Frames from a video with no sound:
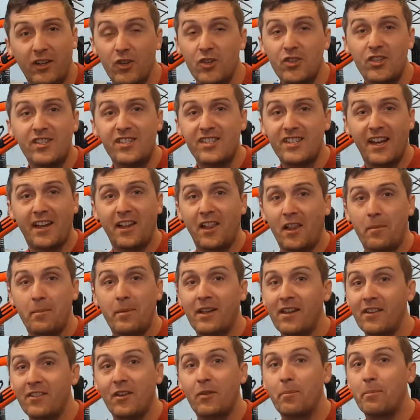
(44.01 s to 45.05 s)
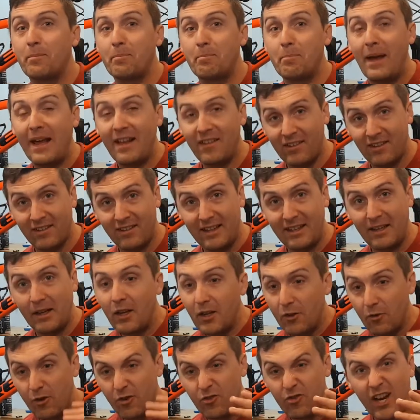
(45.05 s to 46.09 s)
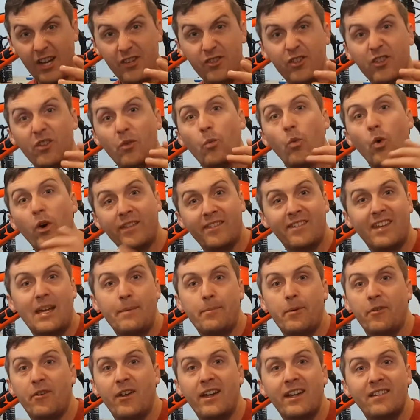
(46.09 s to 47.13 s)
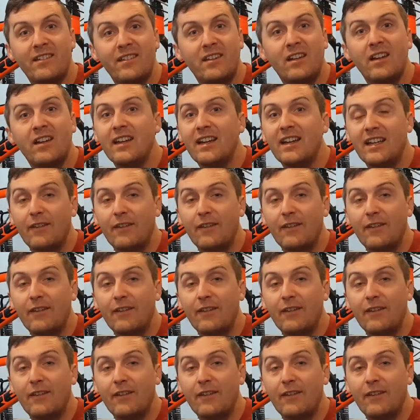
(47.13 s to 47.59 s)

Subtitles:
you should sell it because it basically restricts you to one type of riding.